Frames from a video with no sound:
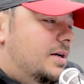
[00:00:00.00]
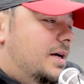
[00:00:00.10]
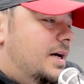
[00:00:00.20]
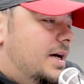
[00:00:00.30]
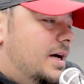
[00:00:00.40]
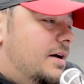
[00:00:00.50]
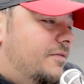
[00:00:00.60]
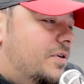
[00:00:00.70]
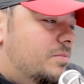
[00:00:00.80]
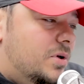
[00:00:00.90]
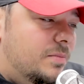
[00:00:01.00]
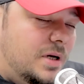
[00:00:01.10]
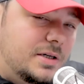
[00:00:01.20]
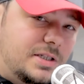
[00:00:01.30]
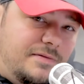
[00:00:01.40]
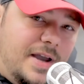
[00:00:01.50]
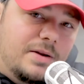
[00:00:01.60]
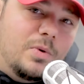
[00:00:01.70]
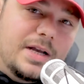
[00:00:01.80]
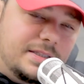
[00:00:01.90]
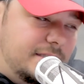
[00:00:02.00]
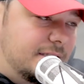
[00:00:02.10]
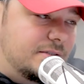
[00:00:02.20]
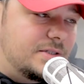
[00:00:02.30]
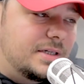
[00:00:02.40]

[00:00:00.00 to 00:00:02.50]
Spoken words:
for bull bars, I've had Westons